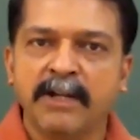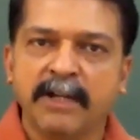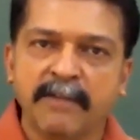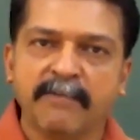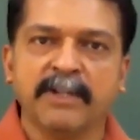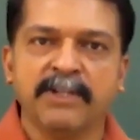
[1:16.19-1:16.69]

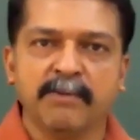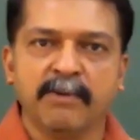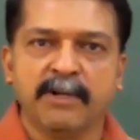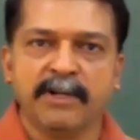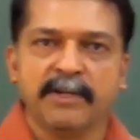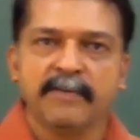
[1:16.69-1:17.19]

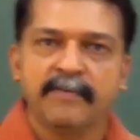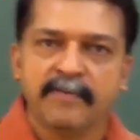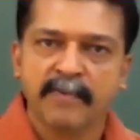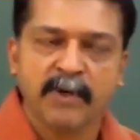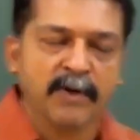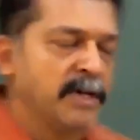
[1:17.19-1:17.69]
differentiability.
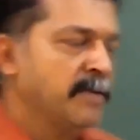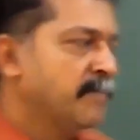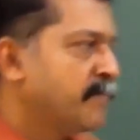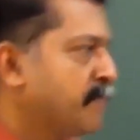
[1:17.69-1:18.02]
Okay.